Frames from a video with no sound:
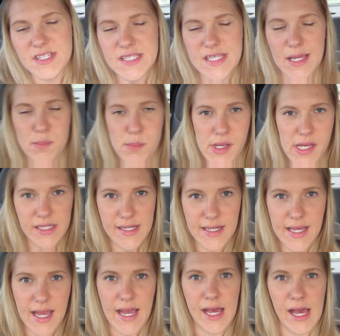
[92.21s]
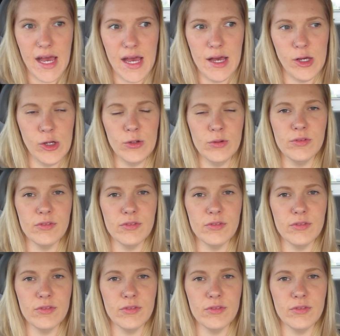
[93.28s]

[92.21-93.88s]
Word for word: the same bank account.